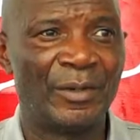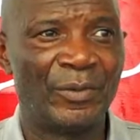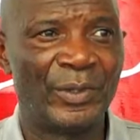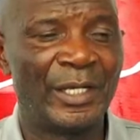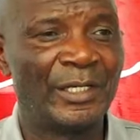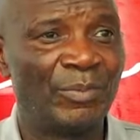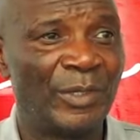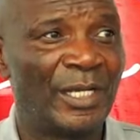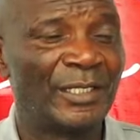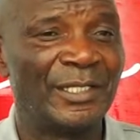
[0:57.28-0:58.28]
we had
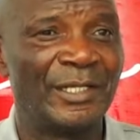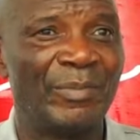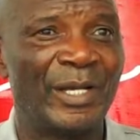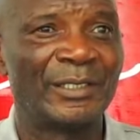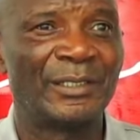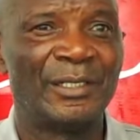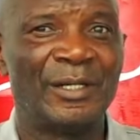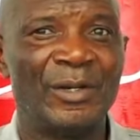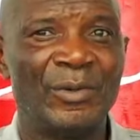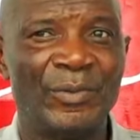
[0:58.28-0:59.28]
players in the bus,
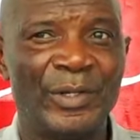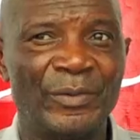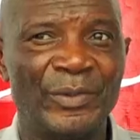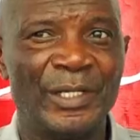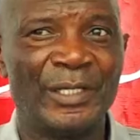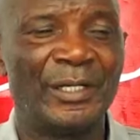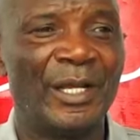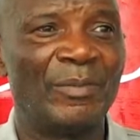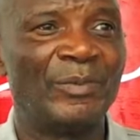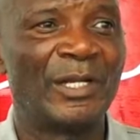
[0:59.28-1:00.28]
where we ended
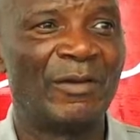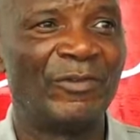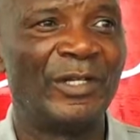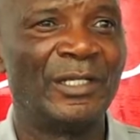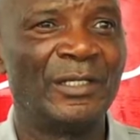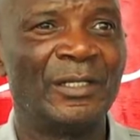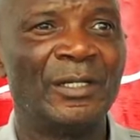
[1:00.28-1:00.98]
up traveling,